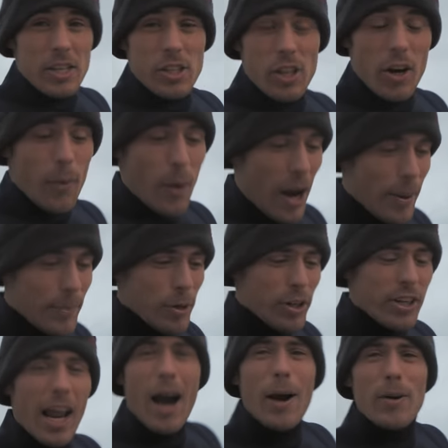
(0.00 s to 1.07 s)
So what I'm
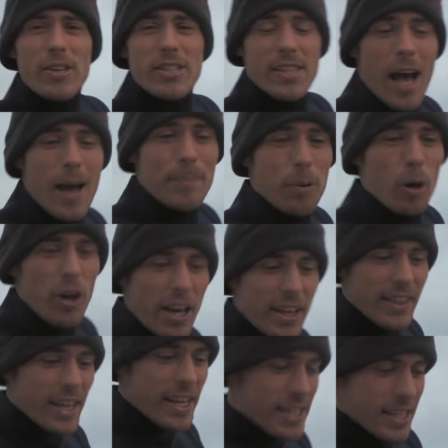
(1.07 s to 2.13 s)
doing now is I'm
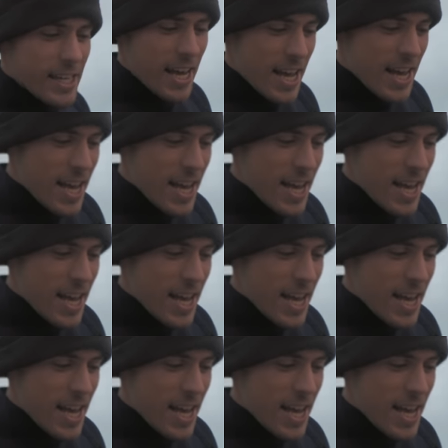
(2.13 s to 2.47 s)
putting this